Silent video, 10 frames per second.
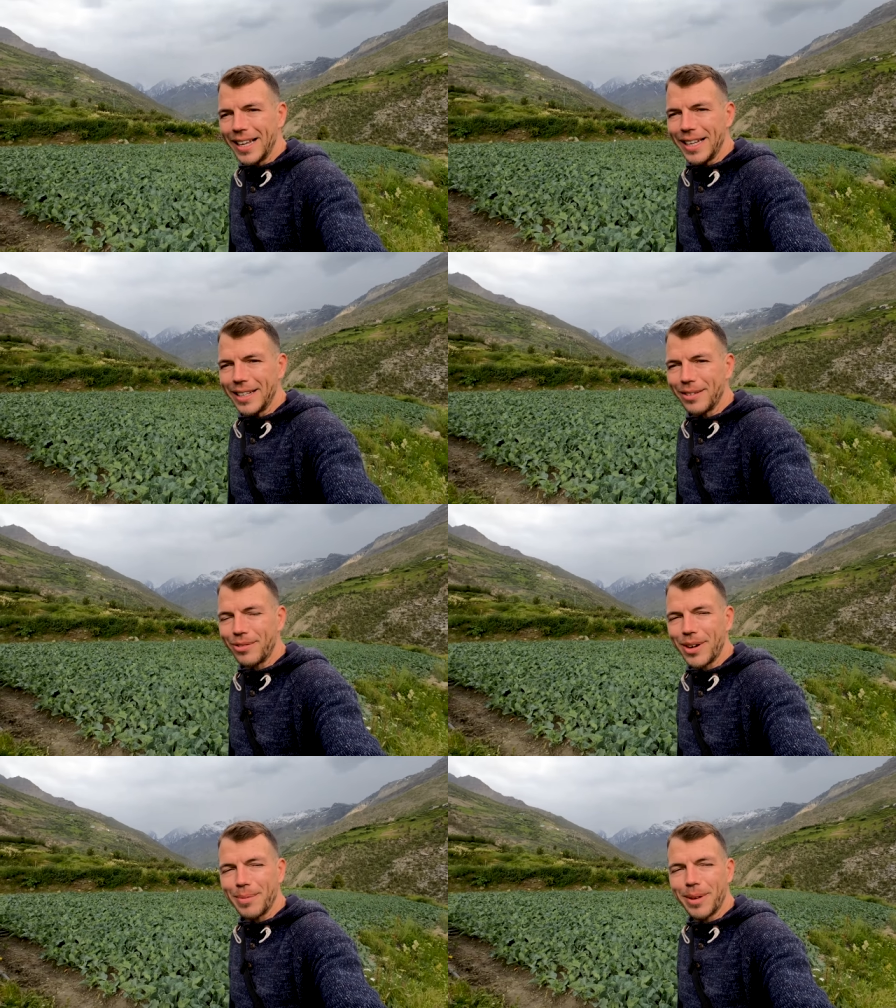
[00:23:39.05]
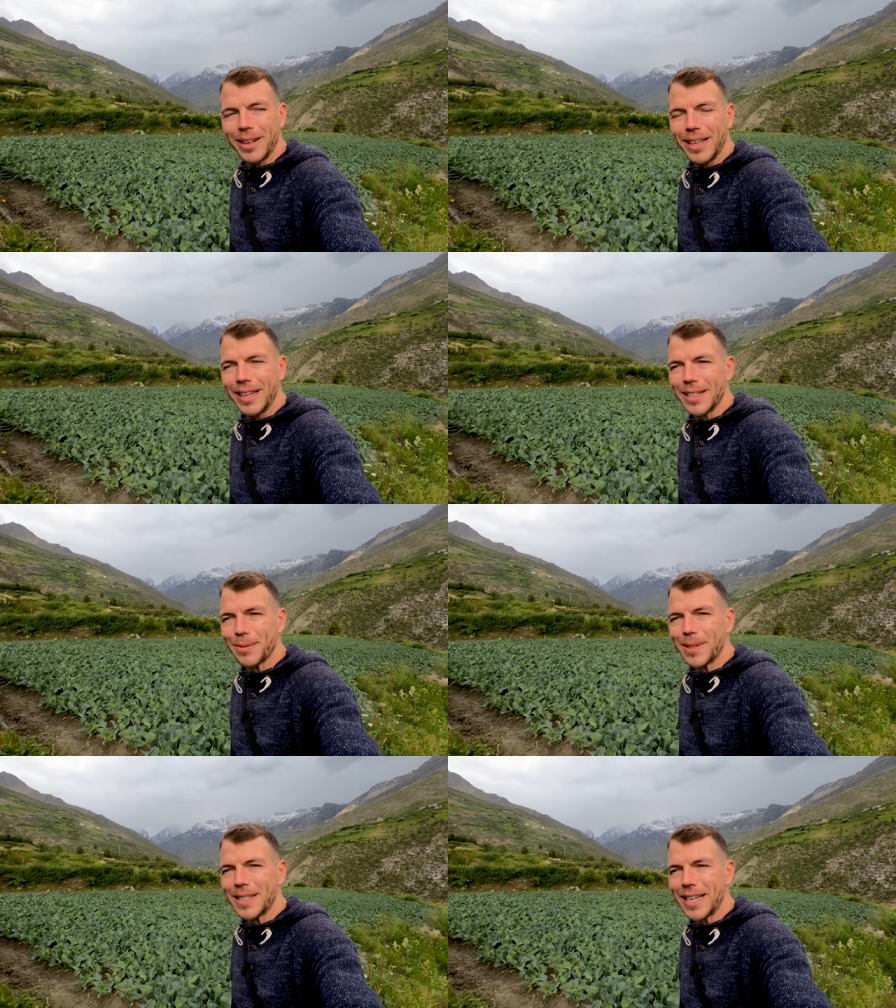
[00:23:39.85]
enough rambling,
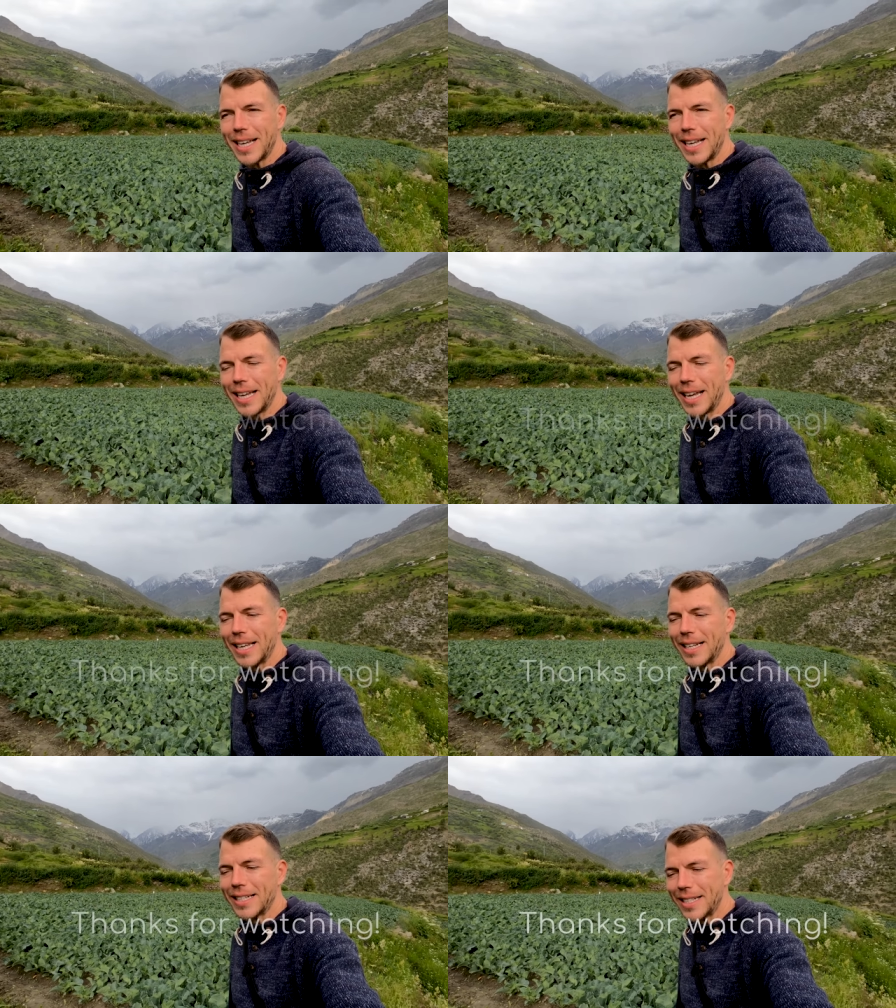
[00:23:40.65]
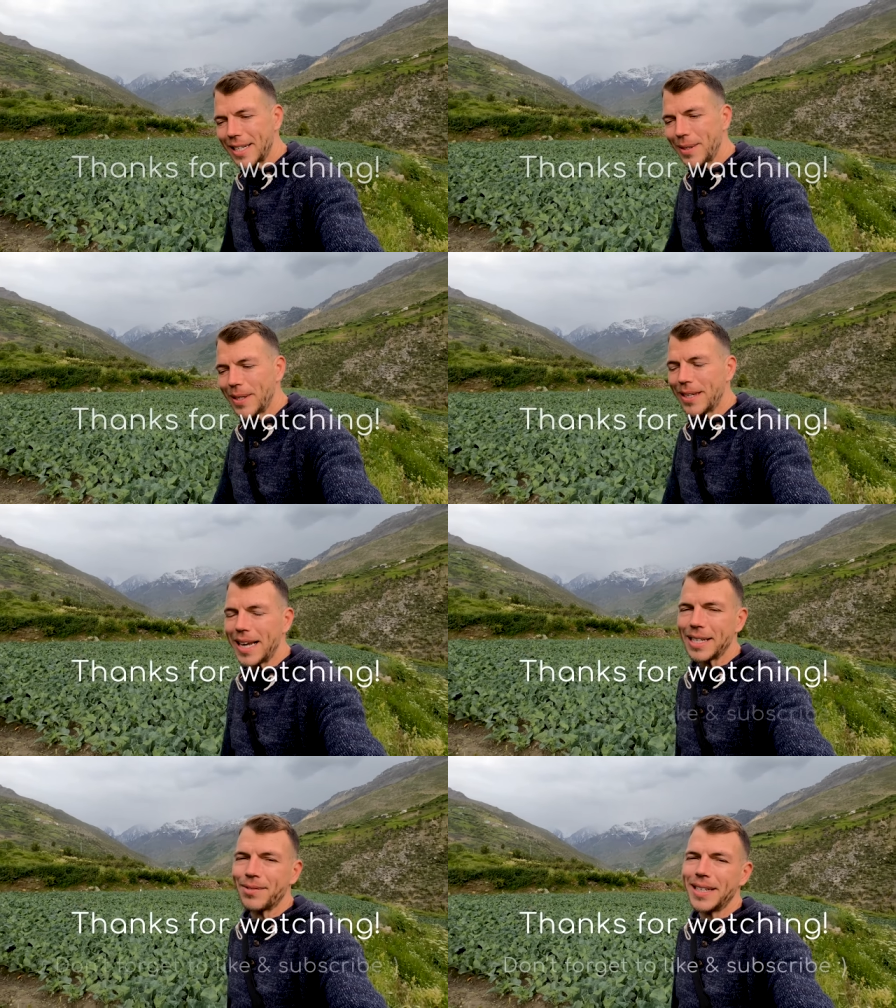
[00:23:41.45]
as we say, and I'll see you in the
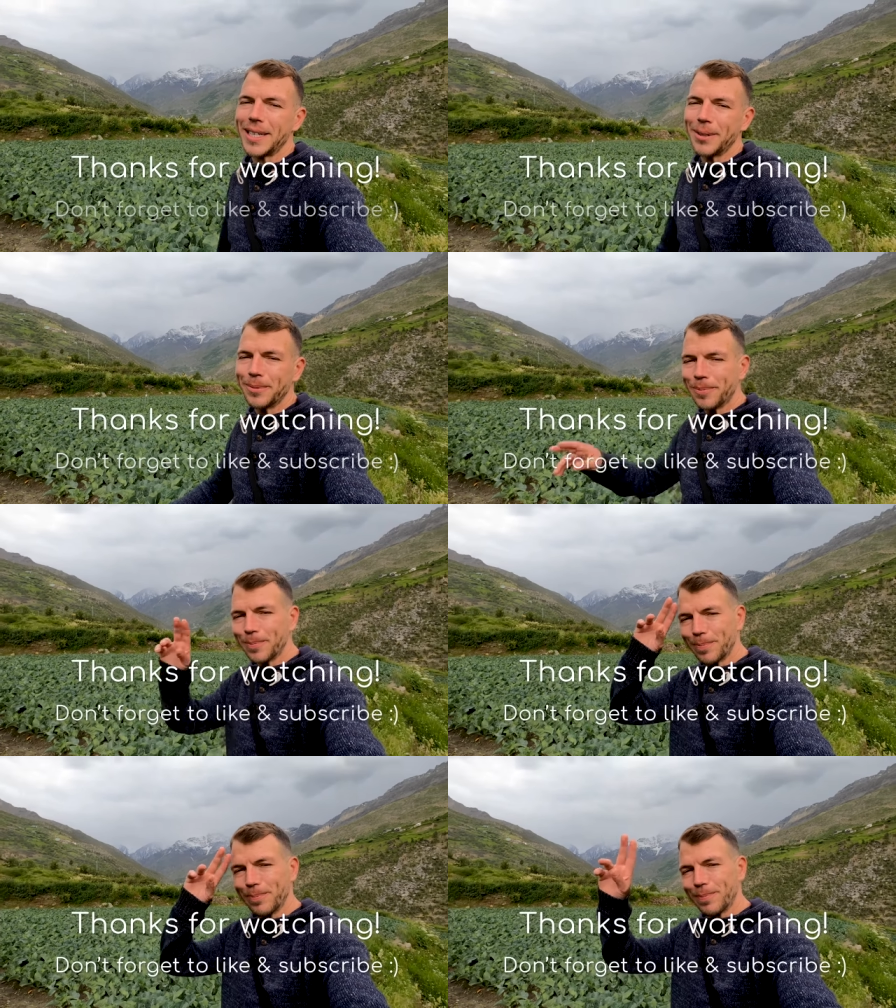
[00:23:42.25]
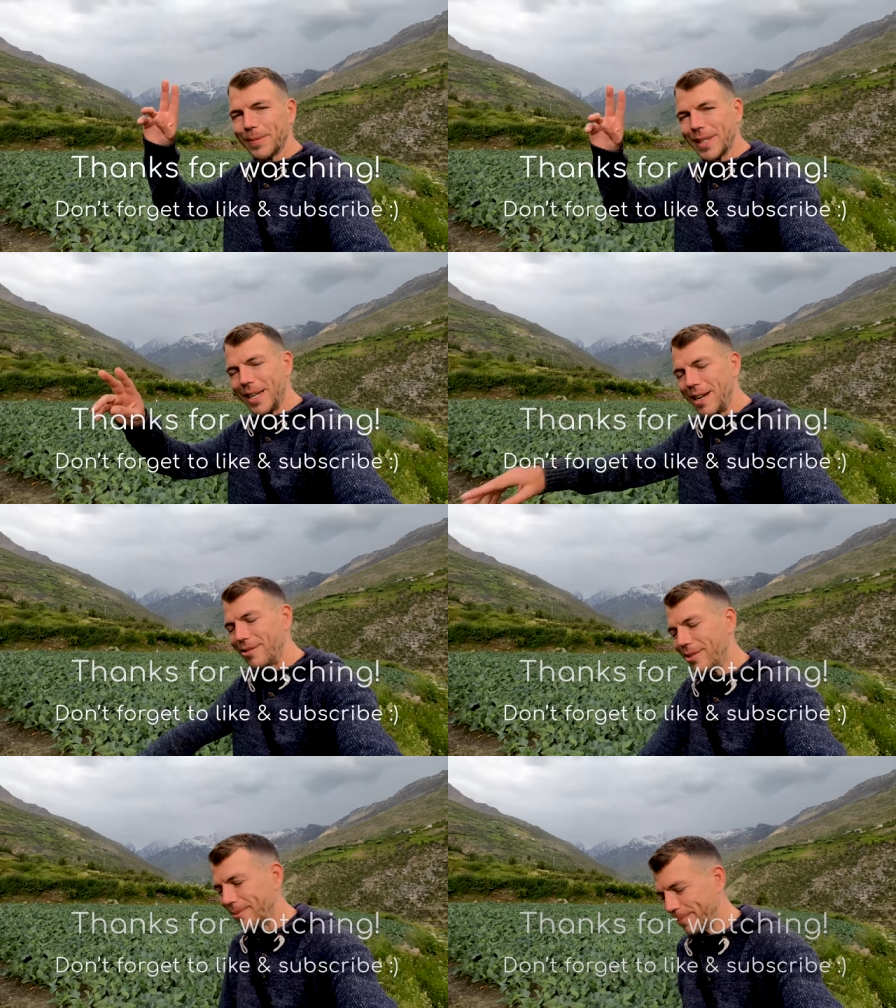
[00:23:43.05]
next video.
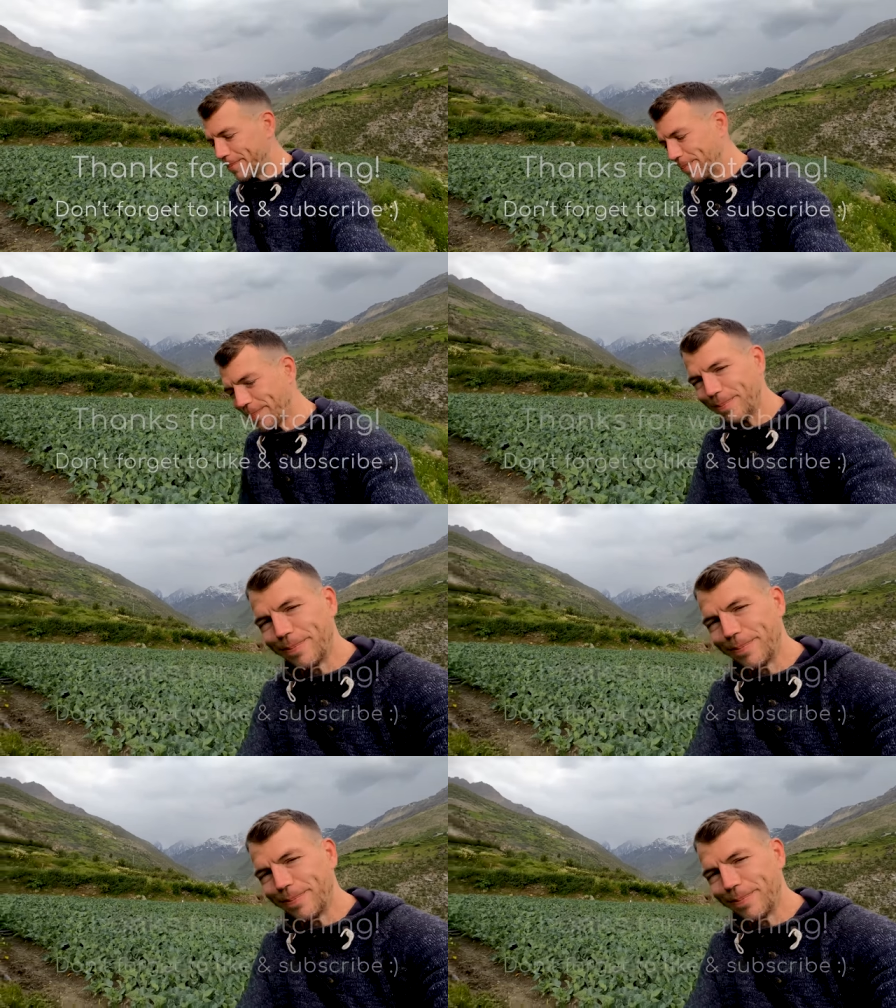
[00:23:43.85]
Love.